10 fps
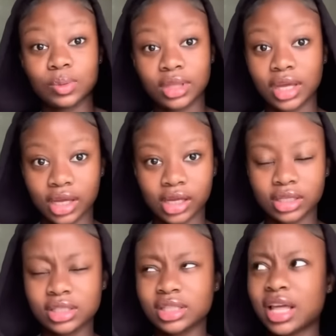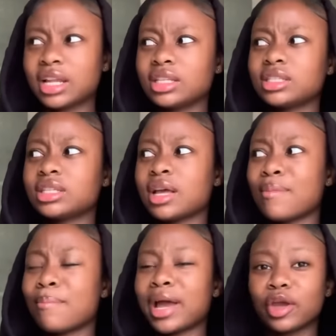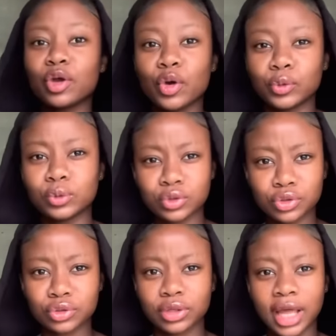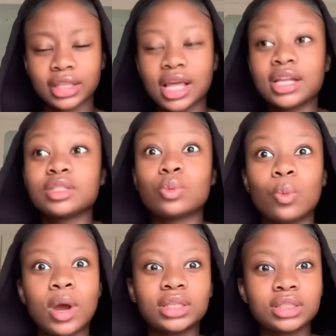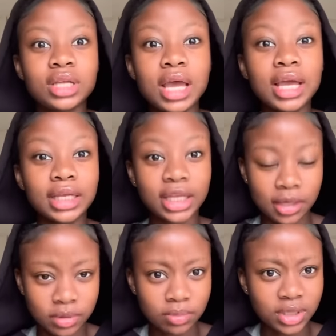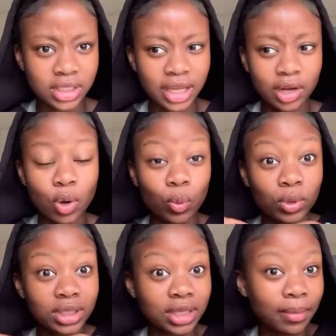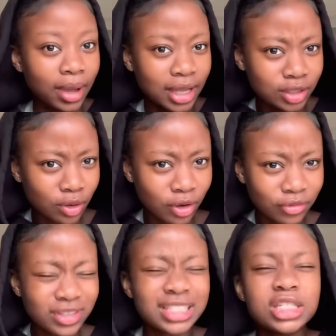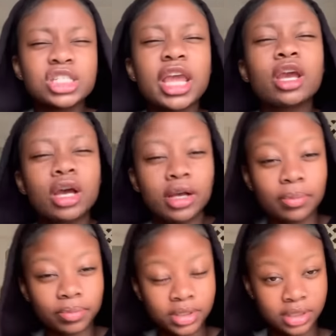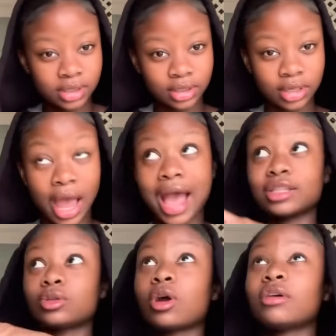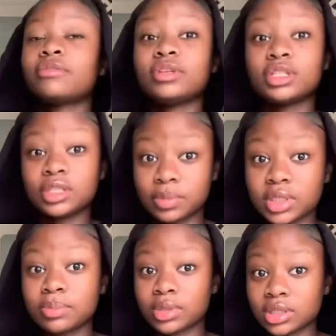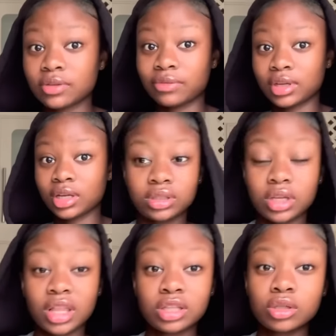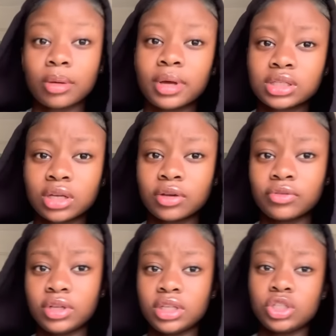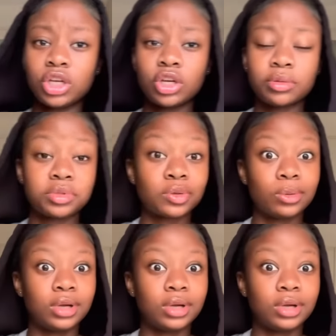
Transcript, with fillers: with eggs. That is my go-to. Like that is what keeps me safe with some iced coffee. Jacob's iced coffee specific a starbucks coffee jacobs or